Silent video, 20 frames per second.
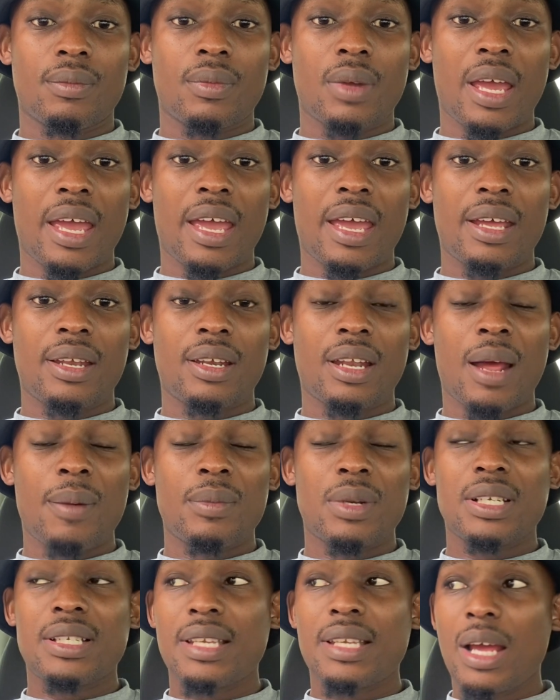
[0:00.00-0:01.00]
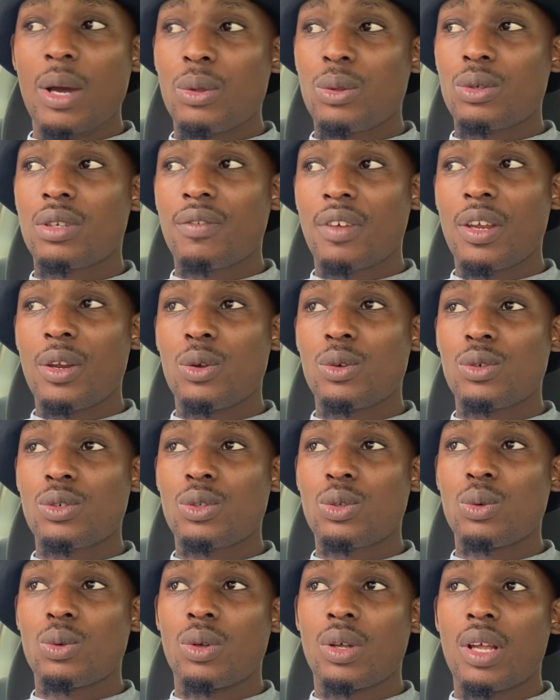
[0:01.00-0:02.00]
and i'm gonna see how those videos
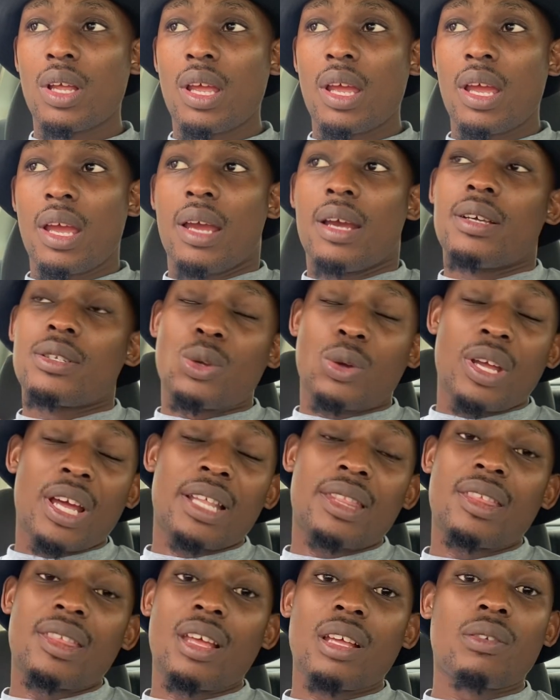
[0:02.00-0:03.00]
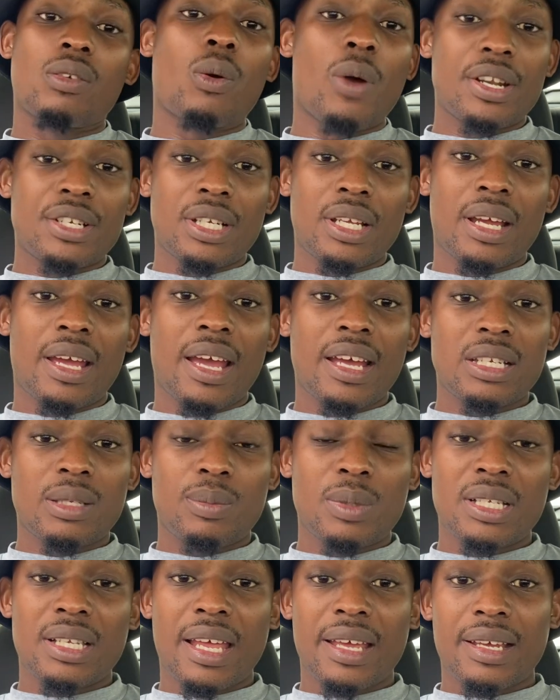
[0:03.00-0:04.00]
do so yeah thanks for watching guys
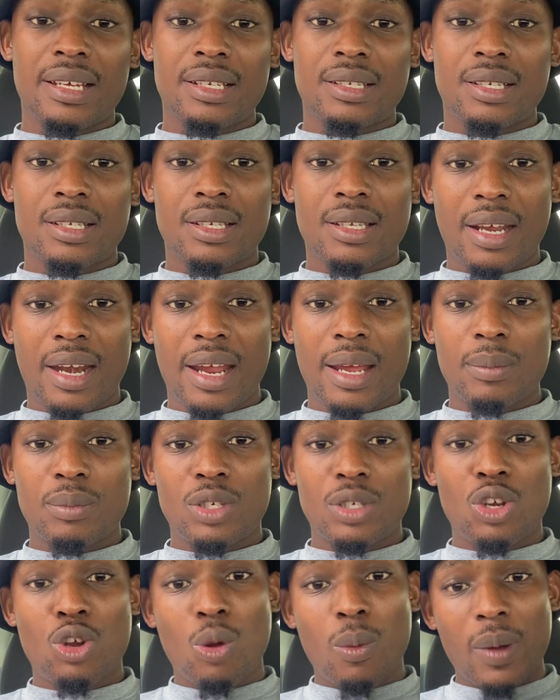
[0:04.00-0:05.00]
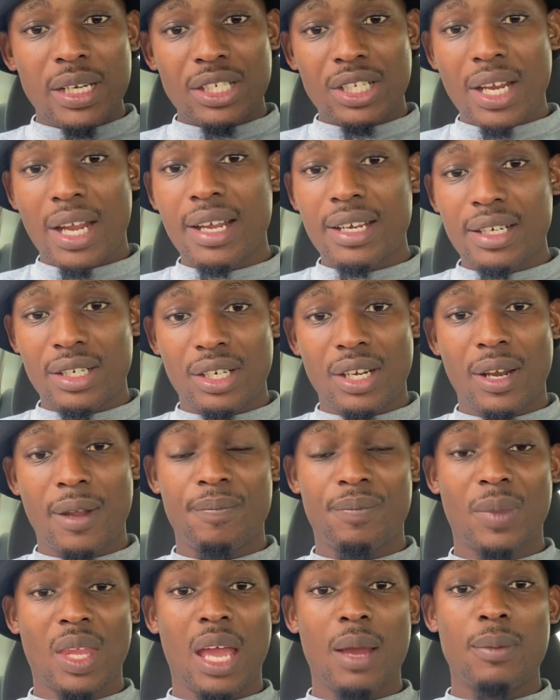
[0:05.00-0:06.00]
please like and subscribe Gino Batyashe
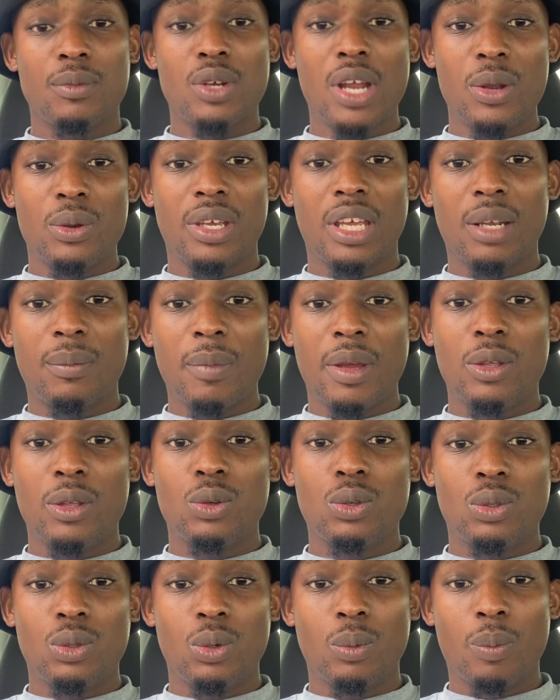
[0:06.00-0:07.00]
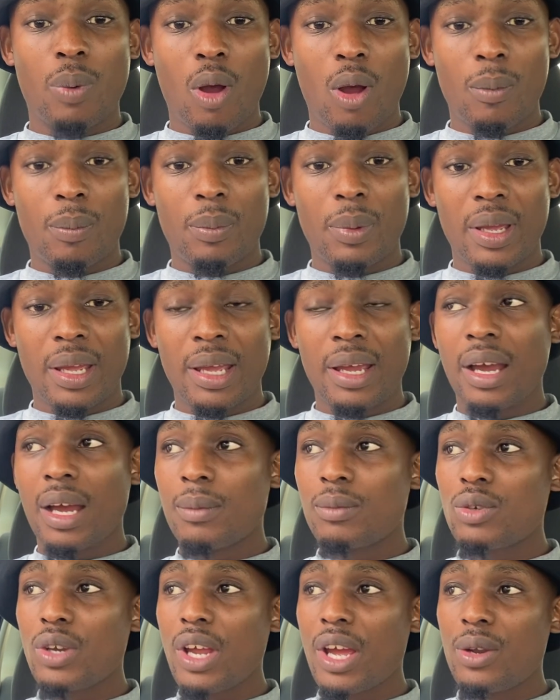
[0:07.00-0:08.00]
i'm trying to get my youtube popping
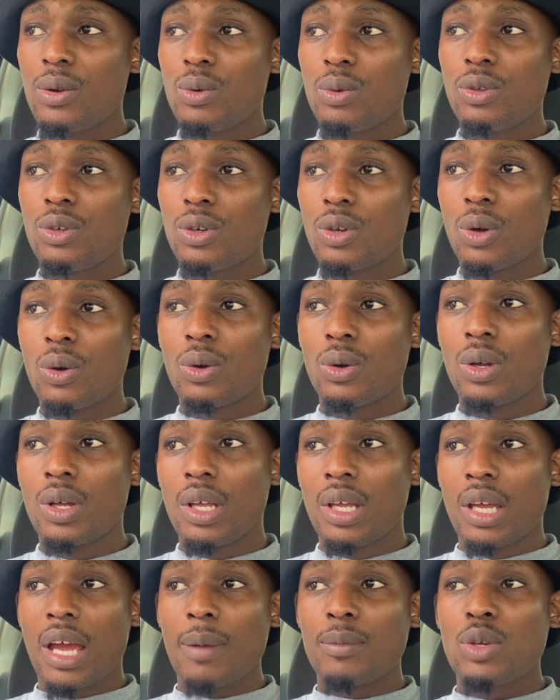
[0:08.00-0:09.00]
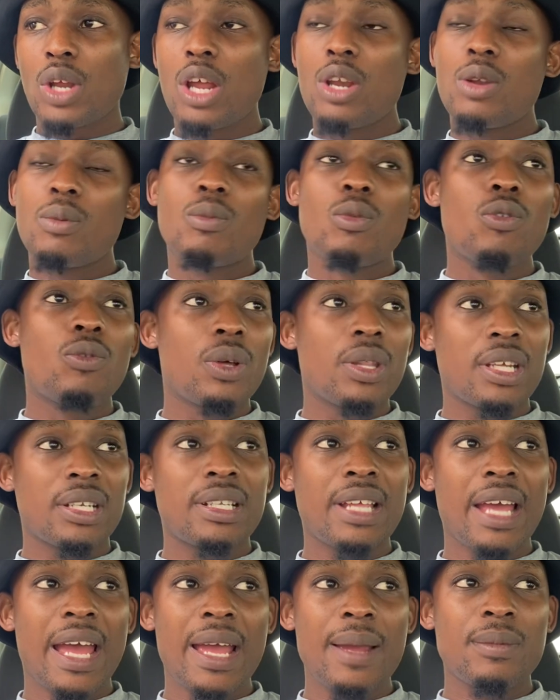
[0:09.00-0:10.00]
i'm trying to you know i'm trying to move with the
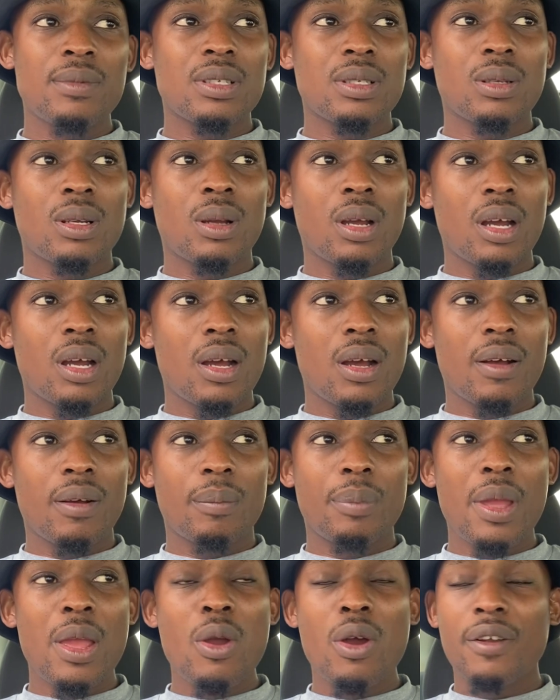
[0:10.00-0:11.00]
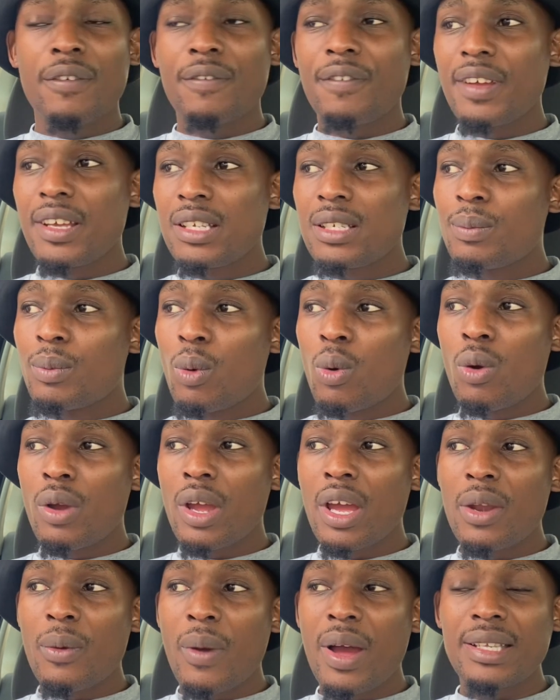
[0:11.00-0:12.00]
times uh being on facebook
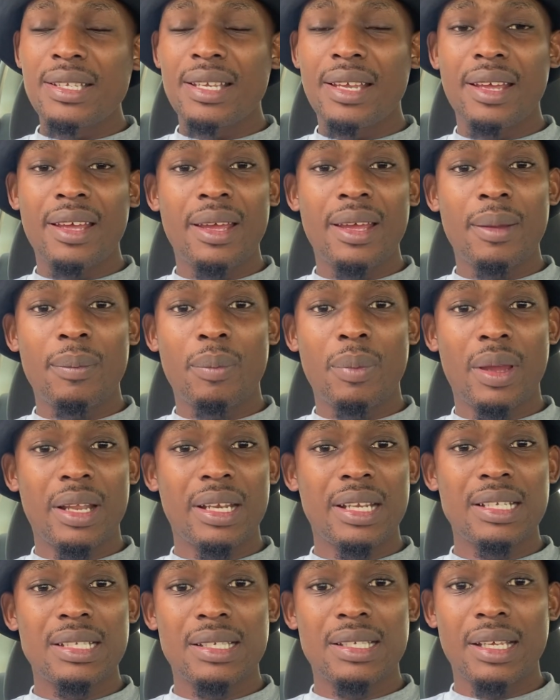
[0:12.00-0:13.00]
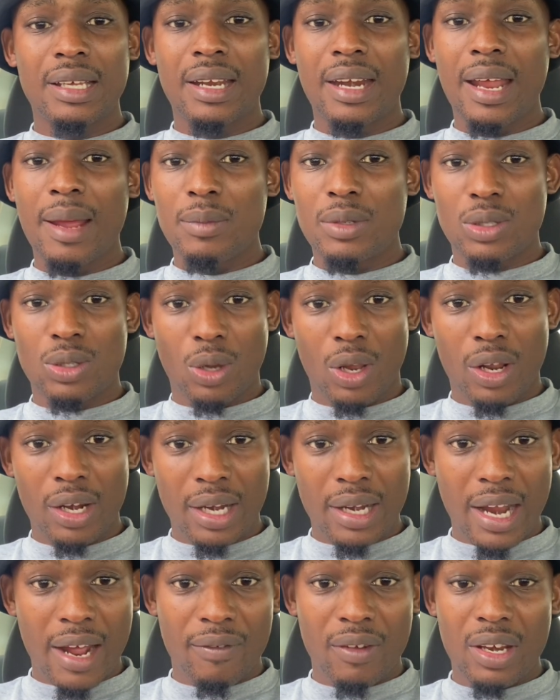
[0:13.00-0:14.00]
and whatsapp and instagram is not
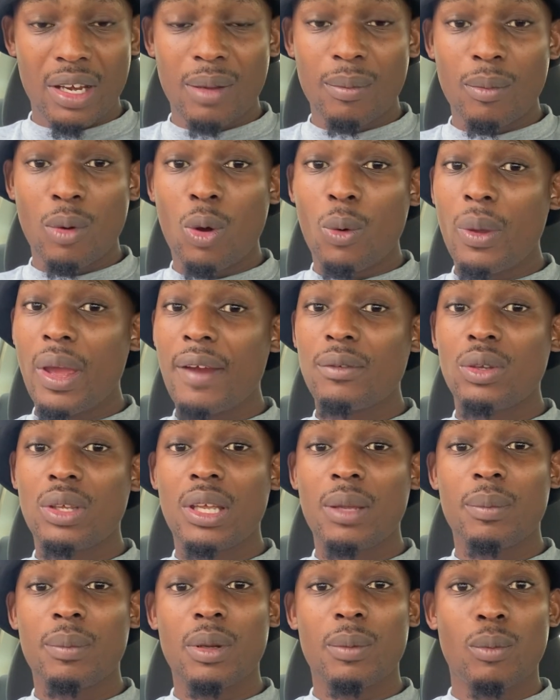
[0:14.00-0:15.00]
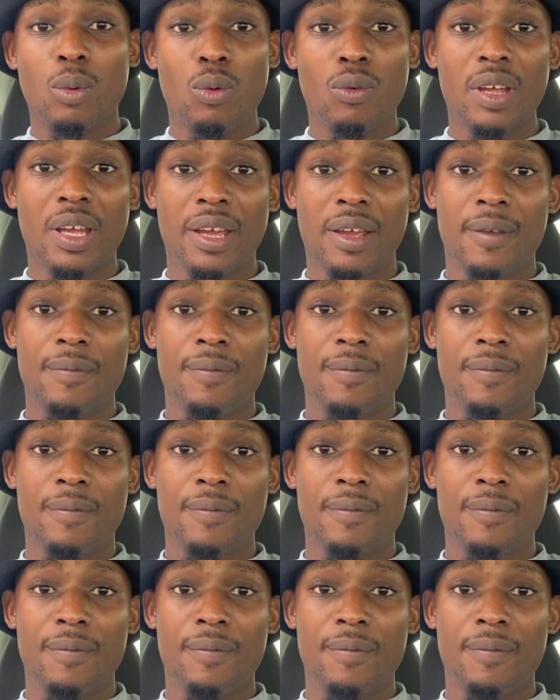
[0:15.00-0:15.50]
enough anymore we have to keep it moving